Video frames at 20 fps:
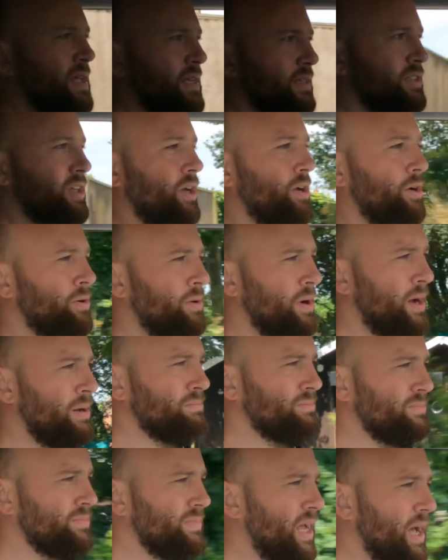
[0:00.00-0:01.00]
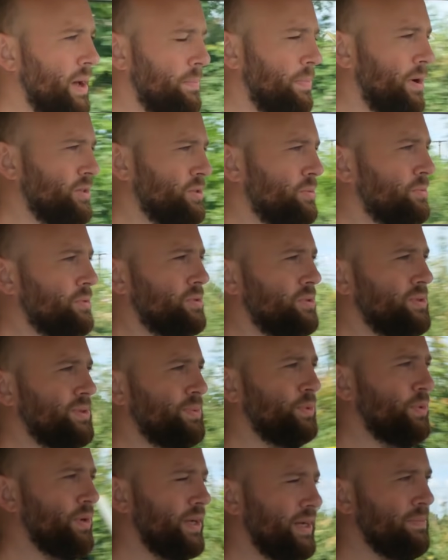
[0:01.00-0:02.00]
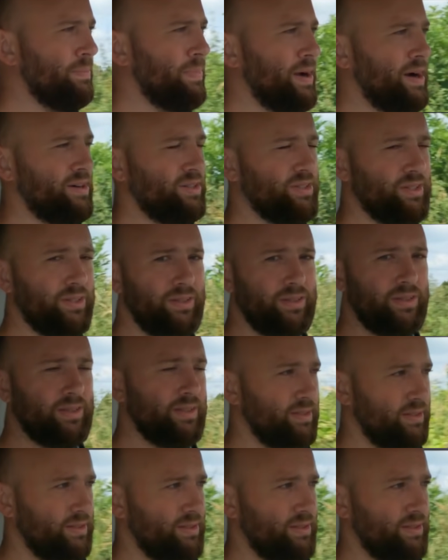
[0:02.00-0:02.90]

So yeah, but I do want to do some quick comparisons.